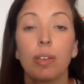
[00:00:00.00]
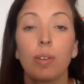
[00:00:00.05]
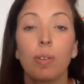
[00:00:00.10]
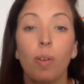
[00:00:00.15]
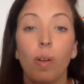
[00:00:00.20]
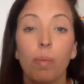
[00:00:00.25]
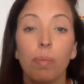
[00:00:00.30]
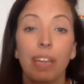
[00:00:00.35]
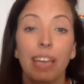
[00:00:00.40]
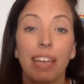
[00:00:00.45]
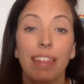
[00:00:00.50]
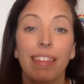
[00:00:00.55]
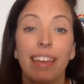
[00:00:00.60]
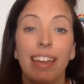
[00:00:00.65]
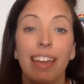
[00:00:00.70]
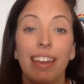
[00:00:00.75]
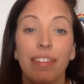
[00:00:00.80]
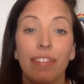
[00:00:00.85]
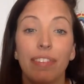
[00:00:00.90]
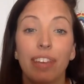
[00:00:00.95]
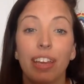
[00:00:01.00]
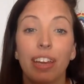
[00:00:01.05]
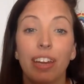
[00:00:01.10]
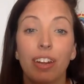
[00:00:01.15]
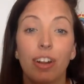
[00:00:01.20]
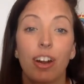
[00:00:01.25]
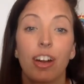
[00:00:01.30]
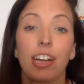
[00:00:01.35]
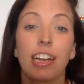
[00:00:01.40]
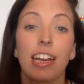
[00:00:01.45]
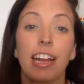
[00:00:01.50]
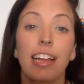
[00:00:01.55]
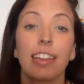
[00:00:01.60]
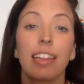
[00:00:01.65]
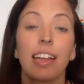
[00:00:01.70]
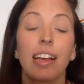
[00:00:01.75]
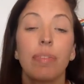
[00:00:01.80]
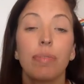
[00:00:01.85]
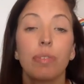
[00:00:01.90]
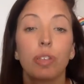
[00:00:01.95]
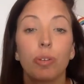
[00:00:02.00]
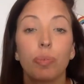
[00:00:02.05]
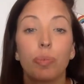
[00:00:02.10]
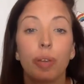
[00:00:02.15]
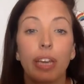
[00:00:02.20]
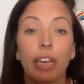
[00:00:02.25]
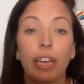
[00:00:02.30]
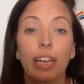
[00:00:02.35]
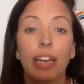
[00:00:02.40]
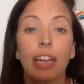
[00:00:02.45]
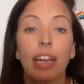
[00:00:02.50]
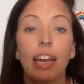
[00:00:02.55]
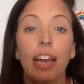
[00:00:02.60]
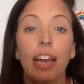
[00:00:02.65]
and normally at the end of kindergarten, I love to read